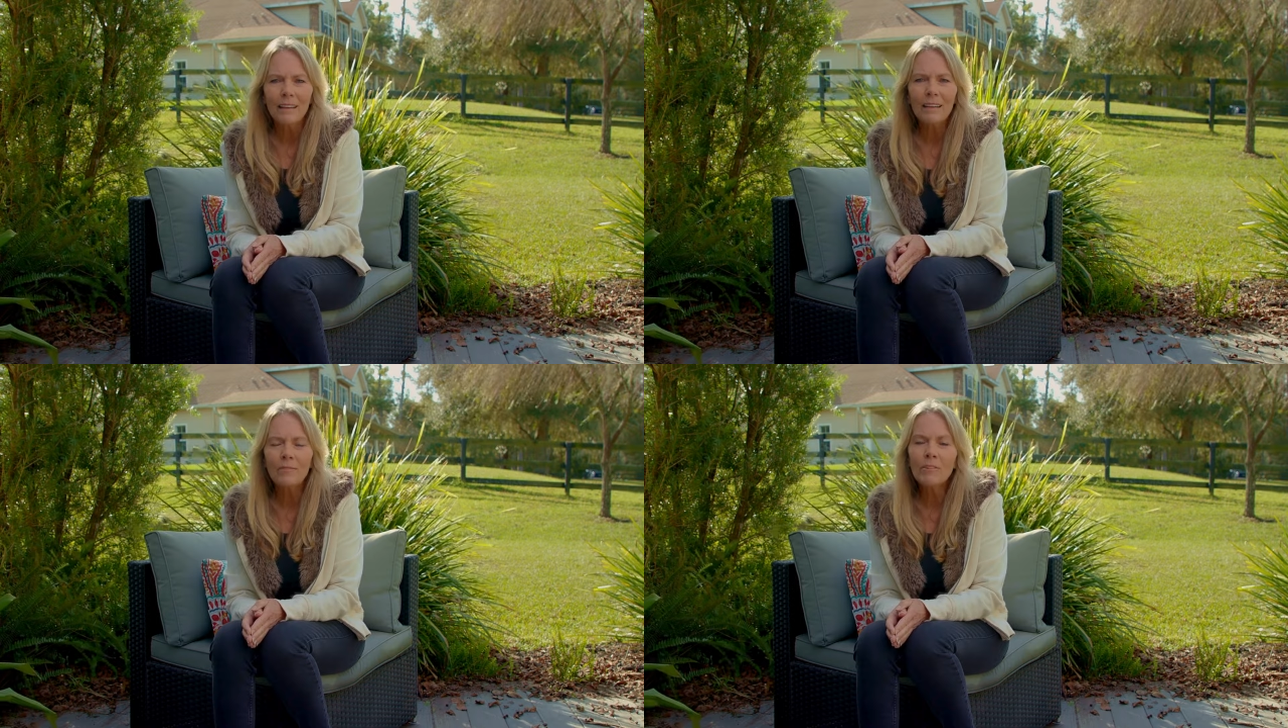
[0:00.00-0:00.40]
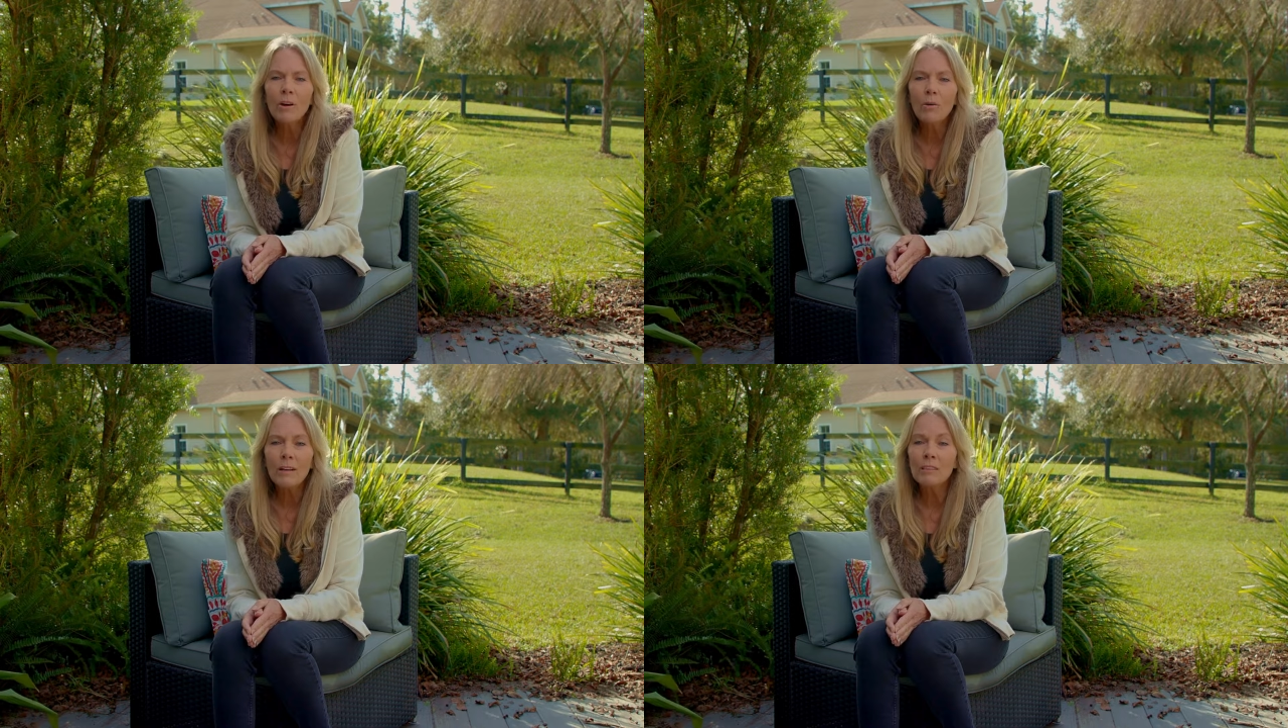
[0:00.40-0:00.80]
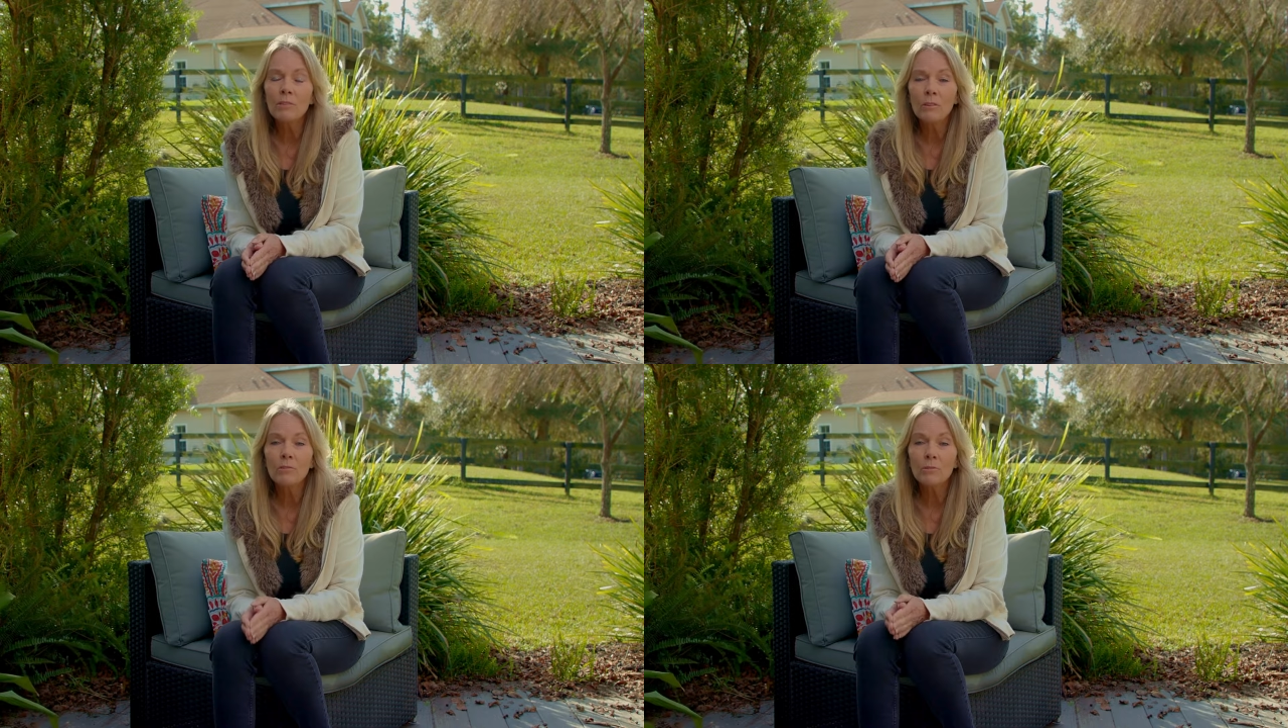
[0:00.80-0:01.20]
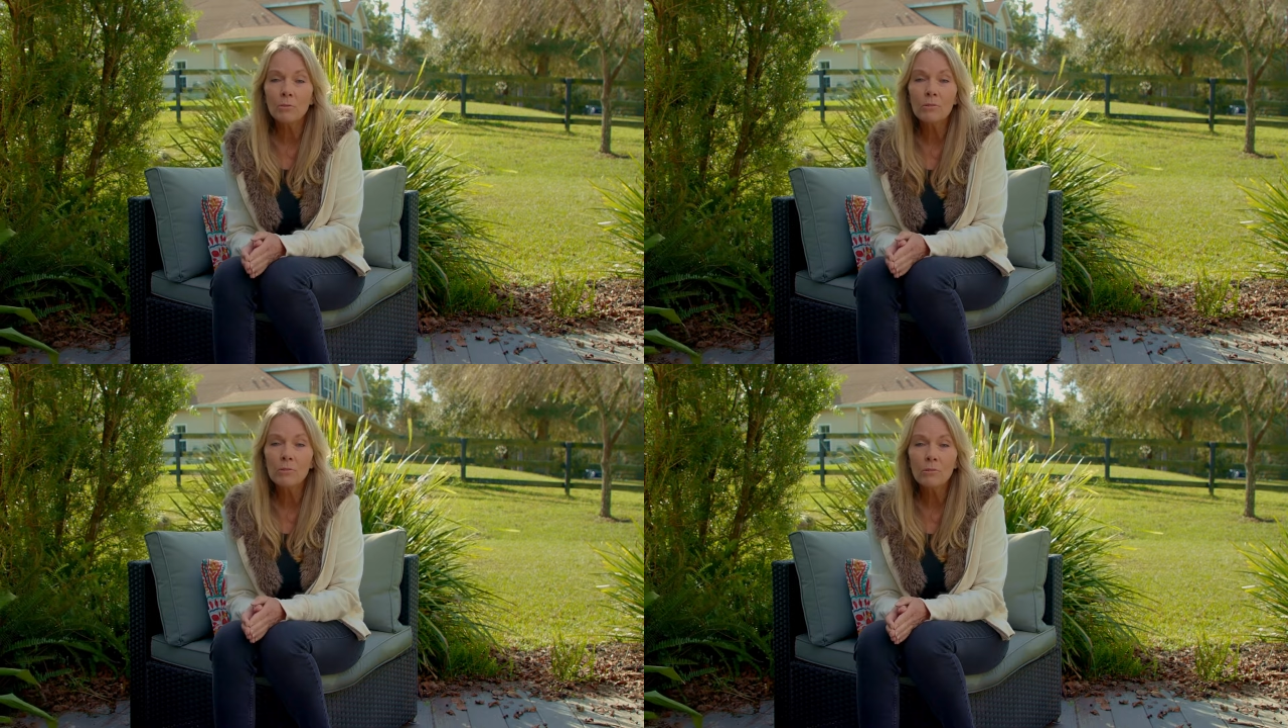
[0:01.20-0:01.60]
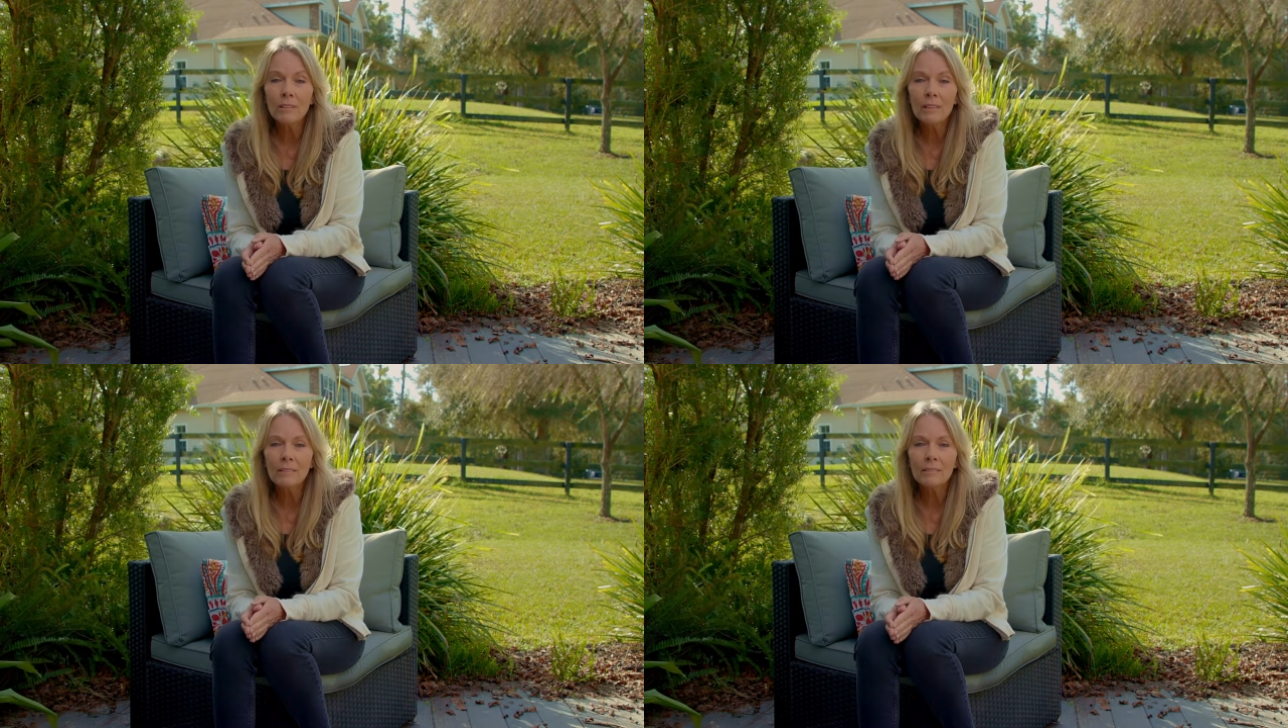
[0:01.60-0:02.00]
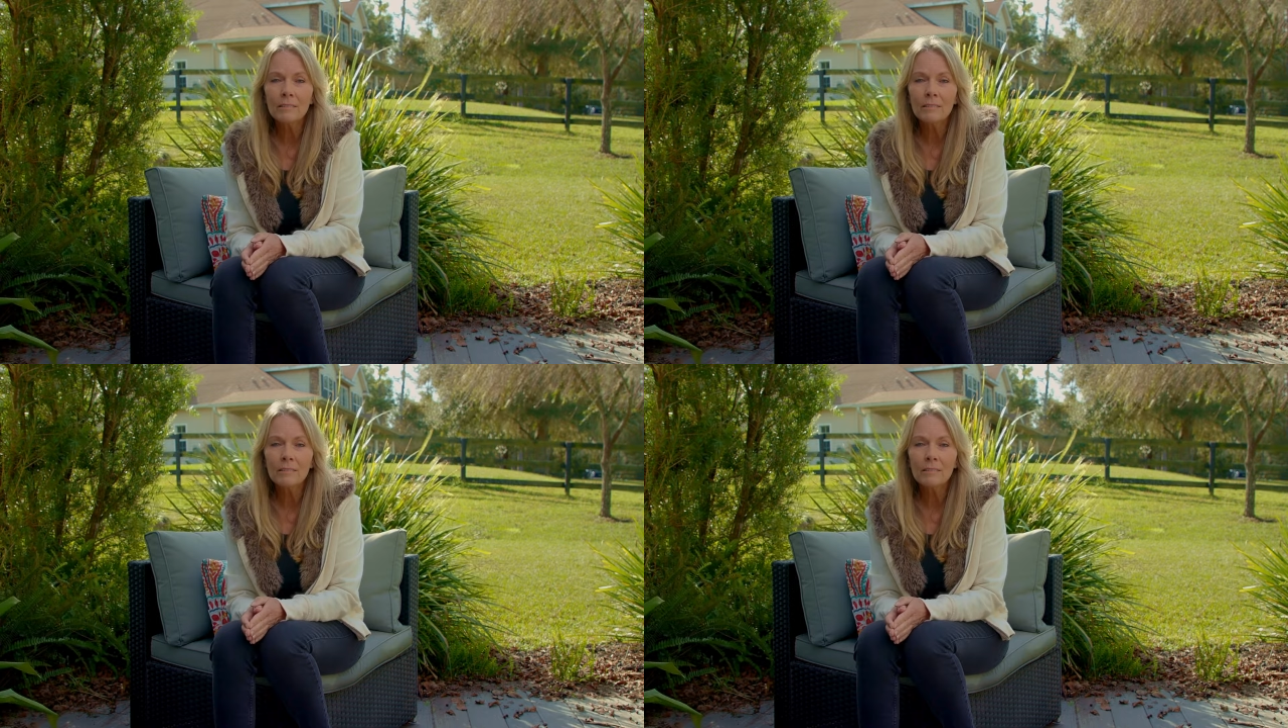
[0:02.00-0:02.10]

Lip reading: Even though I don't know your story,